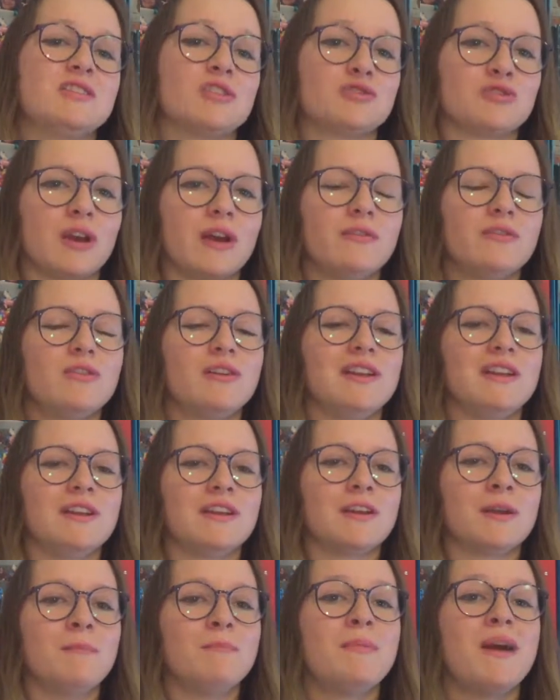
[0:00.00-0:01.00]
to travel in a
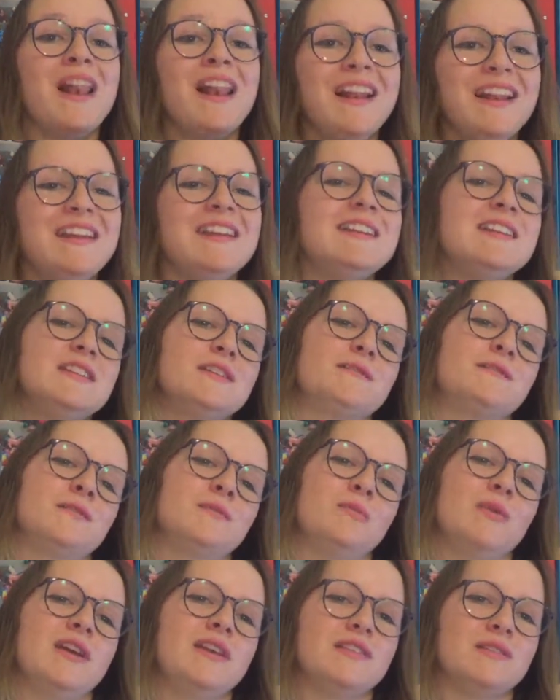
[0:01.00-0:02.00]
completely
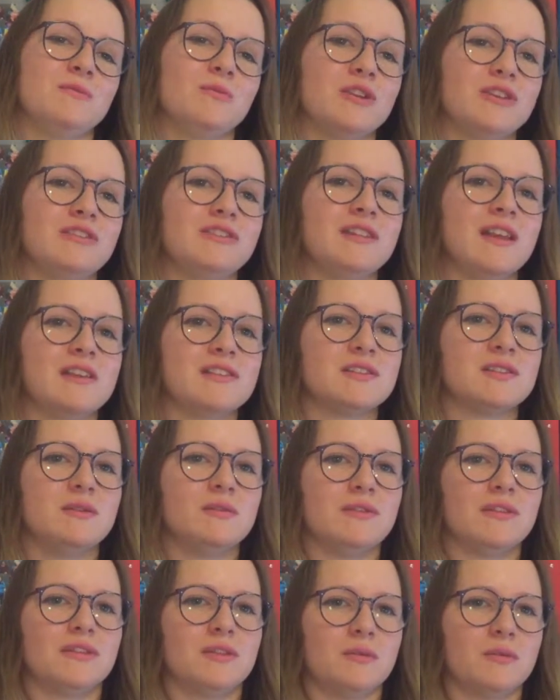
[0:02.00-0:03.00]
different way than what you'd get to
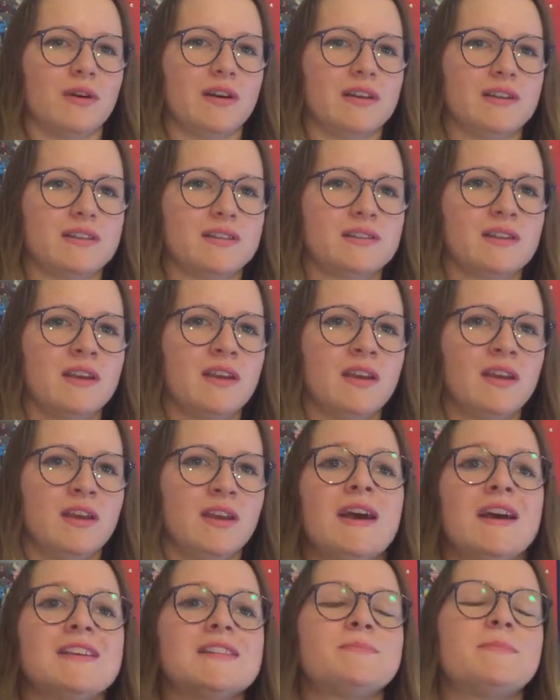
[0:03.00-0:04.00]
otherwise.
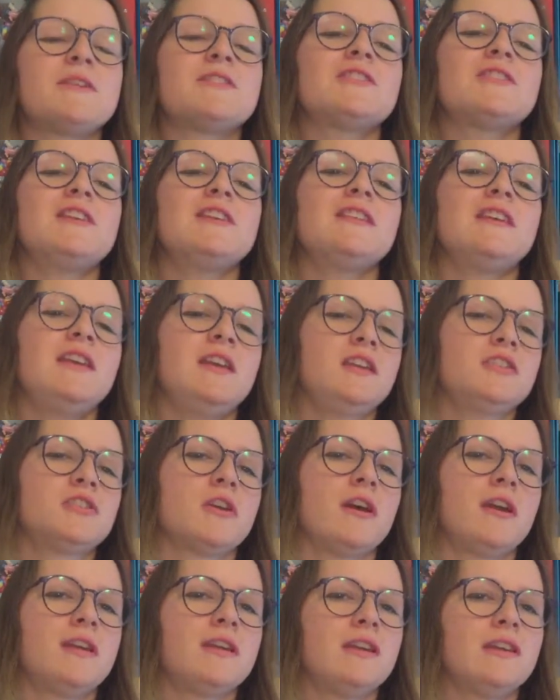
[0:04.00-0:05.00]
Especially the
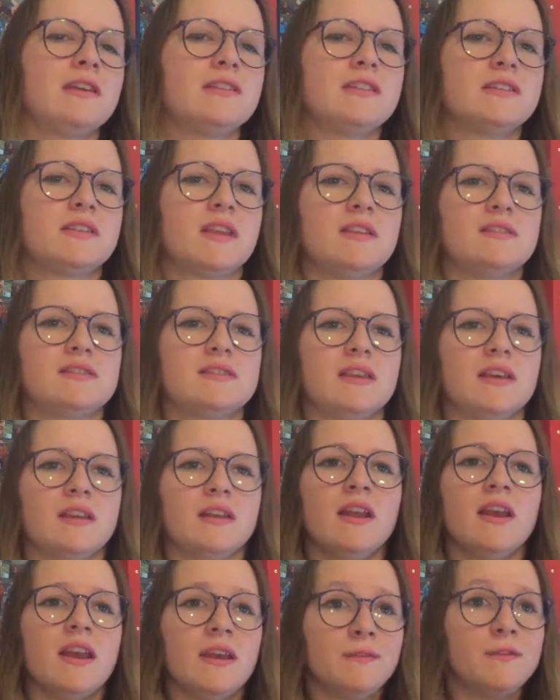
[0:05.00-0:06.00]
hitchhiking, in the sense
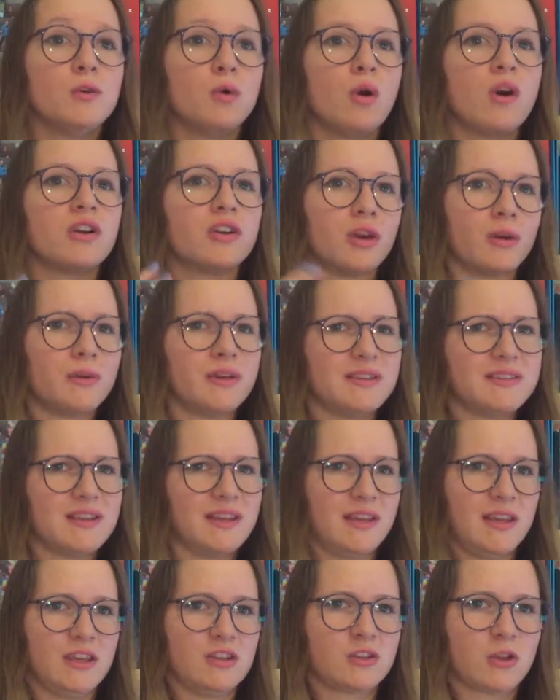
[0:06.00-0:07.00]
that if you are going to
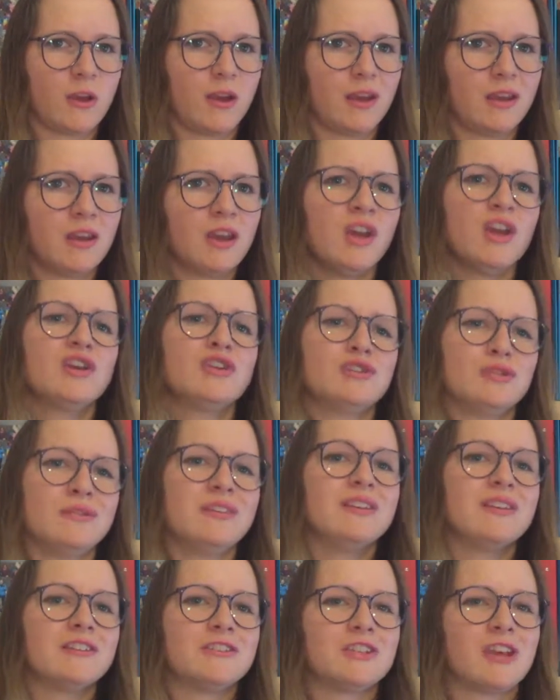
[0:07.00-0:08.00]
hitchhike,
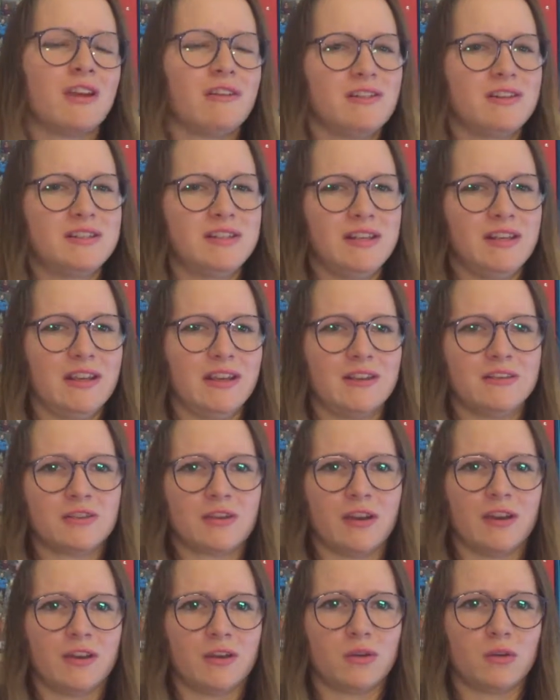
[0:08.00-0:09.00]
doing a charity
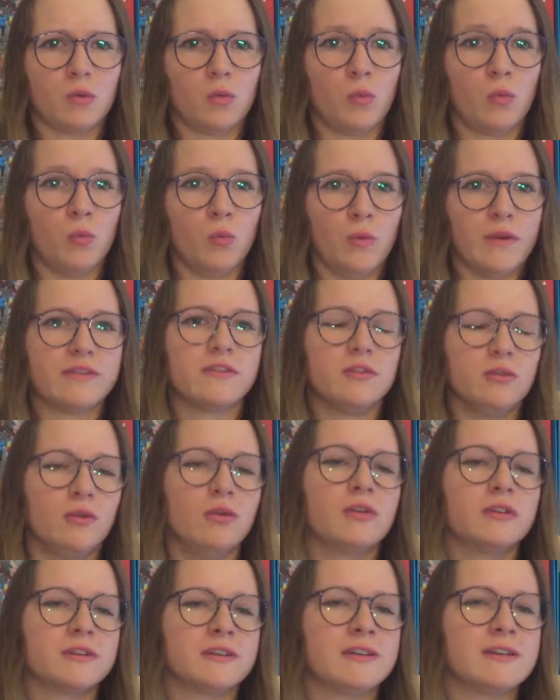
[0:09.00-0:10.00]
hitchhike with an
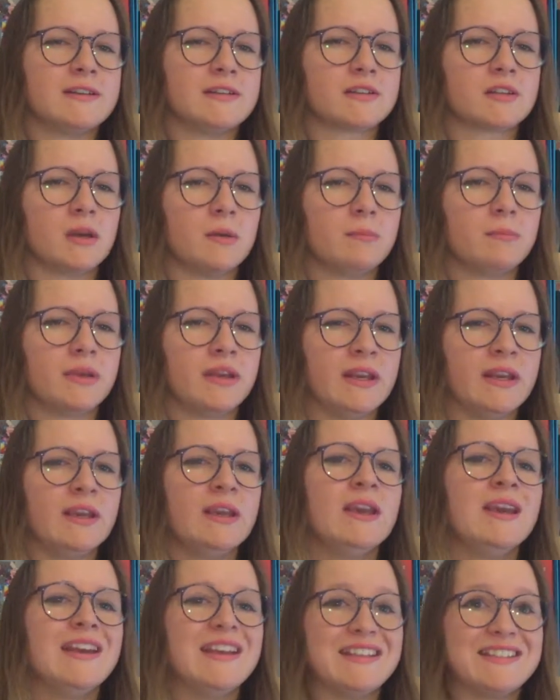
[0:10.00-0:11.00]
organised
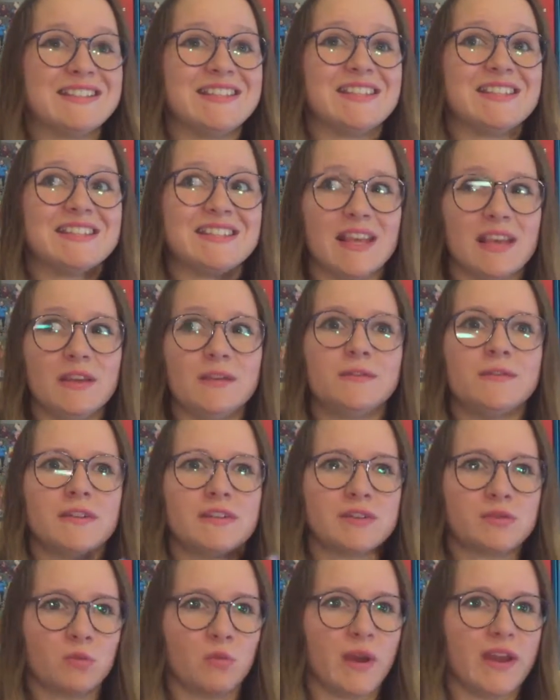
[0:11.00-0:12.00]
company is the
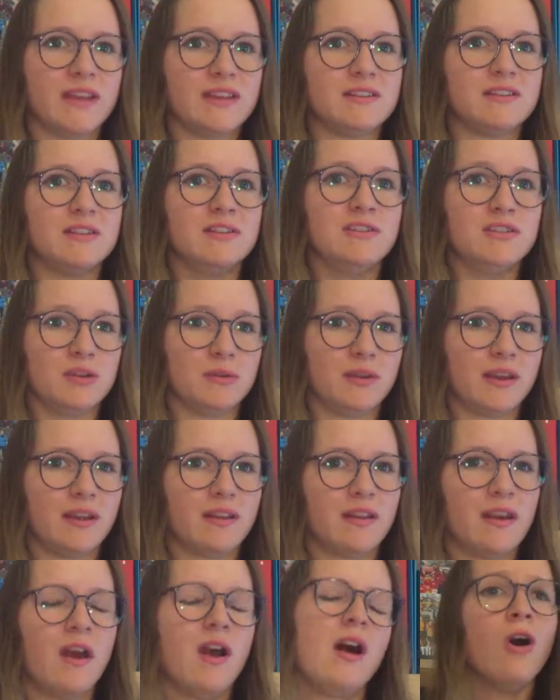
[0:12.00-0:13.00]
safest way to do
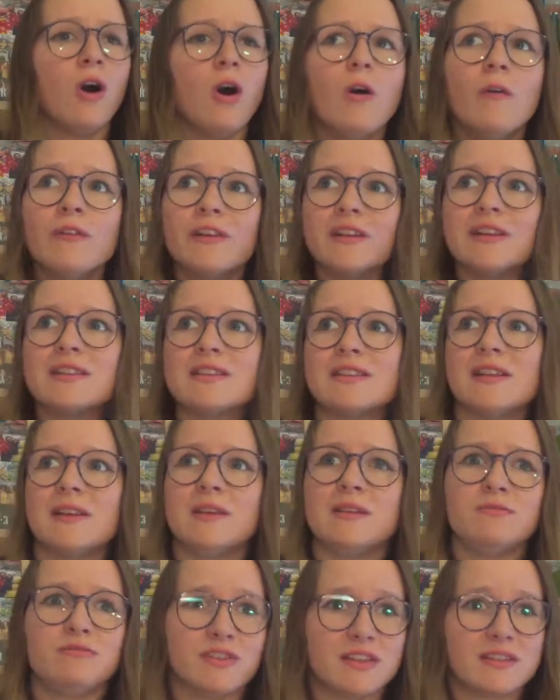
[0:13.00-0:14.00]
it.
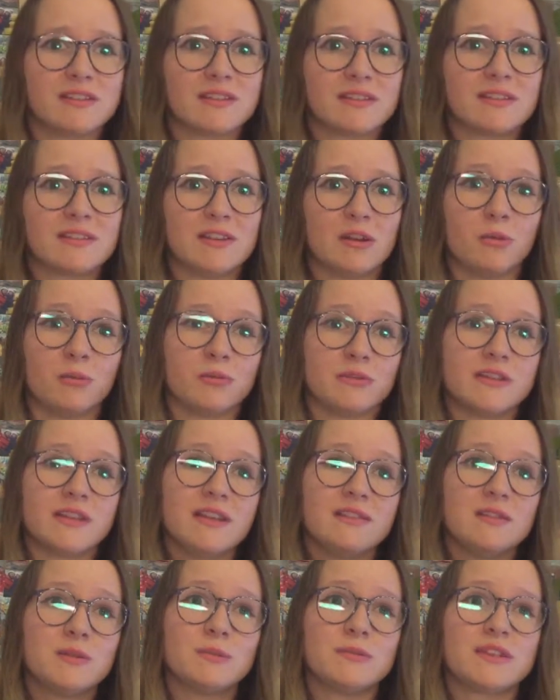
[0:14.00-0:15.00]
Obviously, risks still
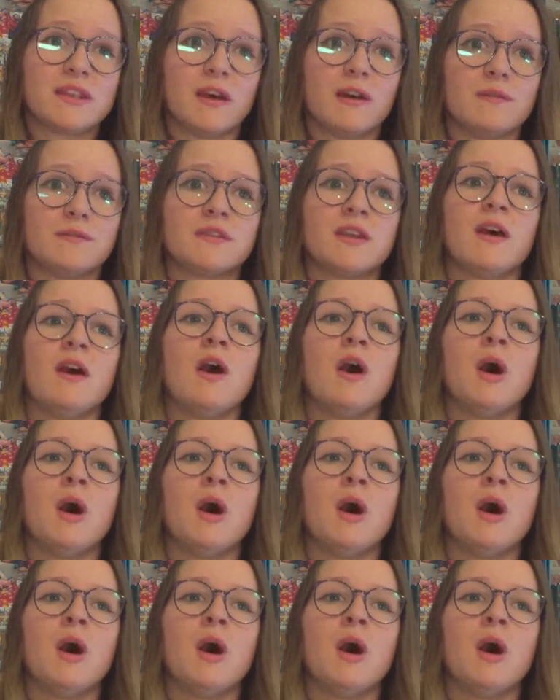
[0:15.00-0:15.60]
present themselves,